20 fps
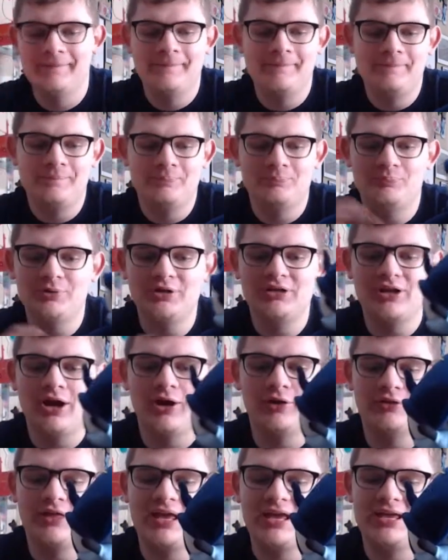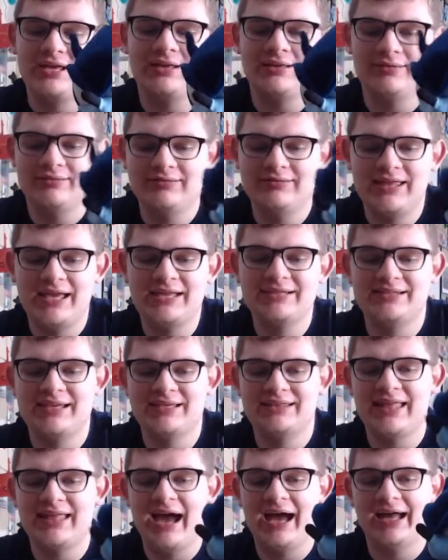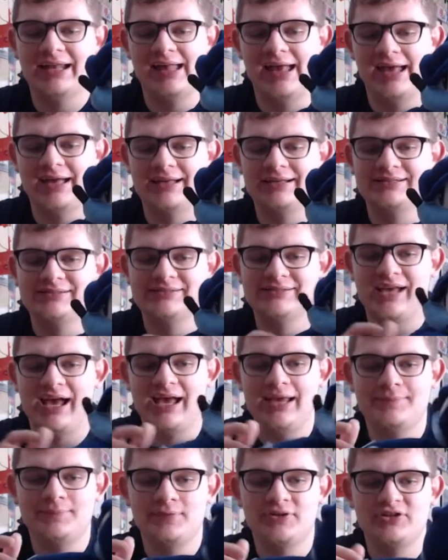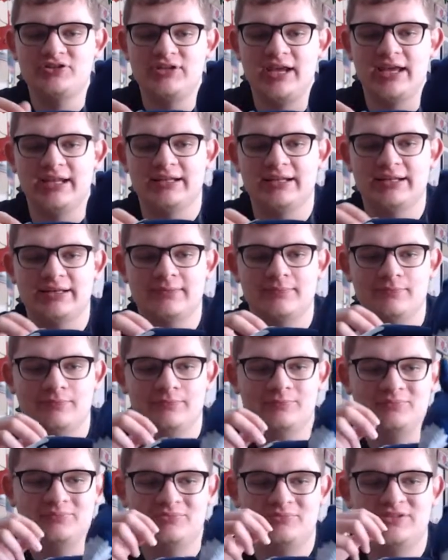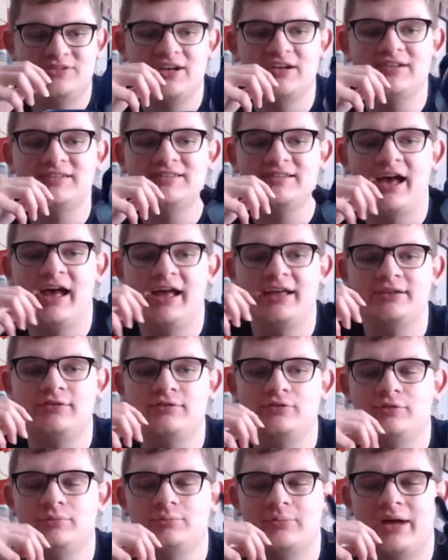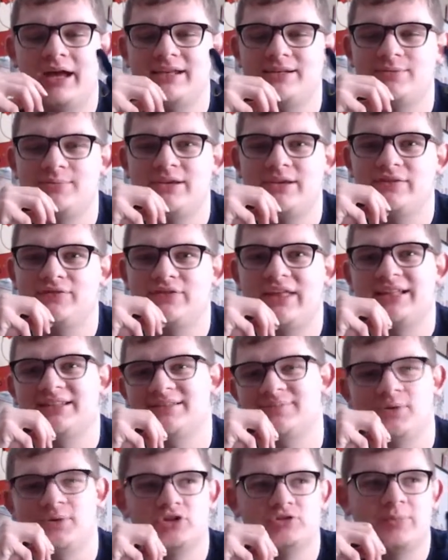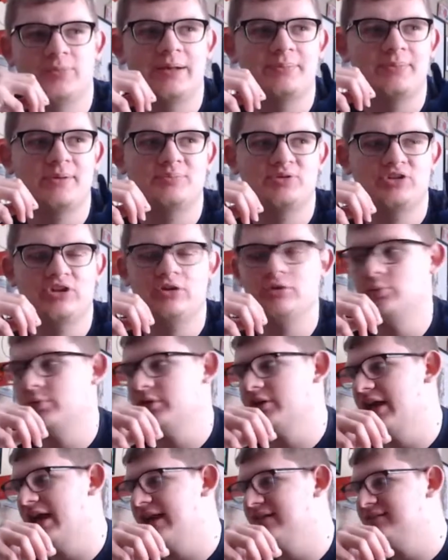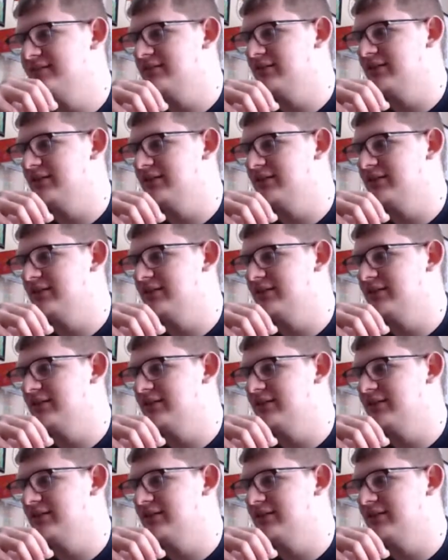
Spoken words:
But no, they did that, and I appreciated it. Does kind of remind me of that SpongeBob episode where he has like